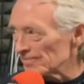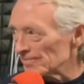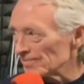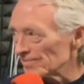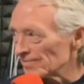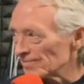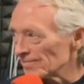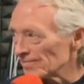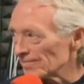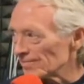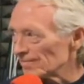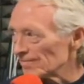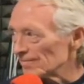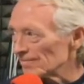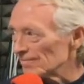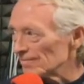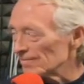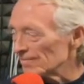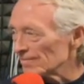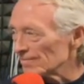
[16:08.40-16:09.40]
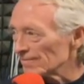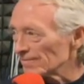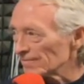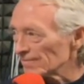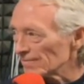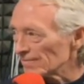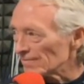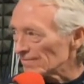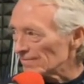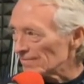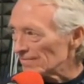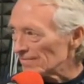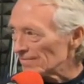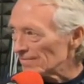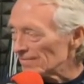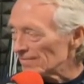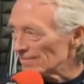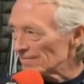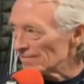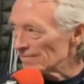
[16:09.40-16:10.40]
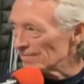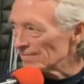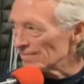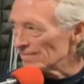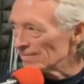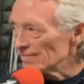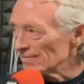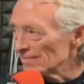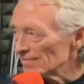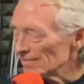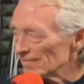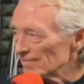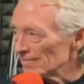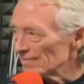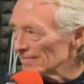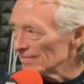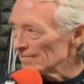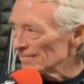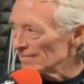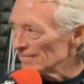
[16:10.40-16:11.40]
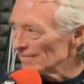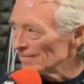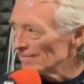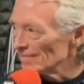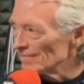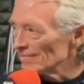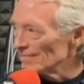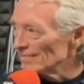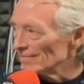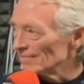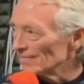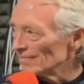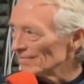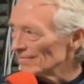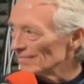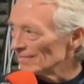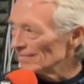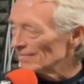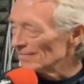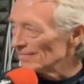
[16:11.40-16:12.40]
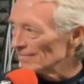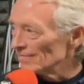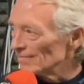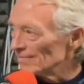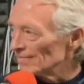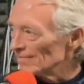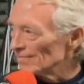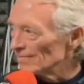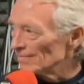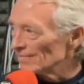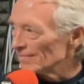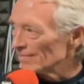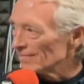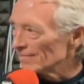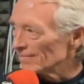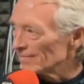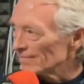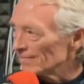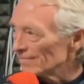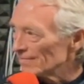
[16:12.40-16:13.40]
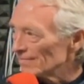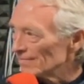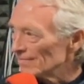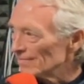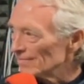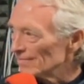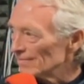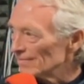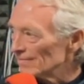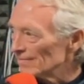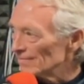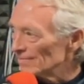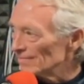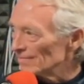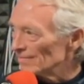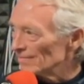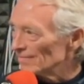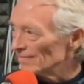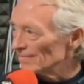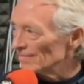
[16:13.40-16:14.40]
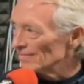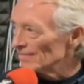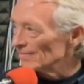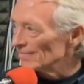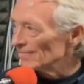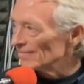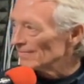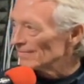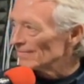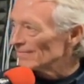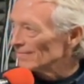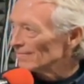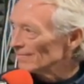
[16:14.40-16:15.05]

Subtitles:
[no speech]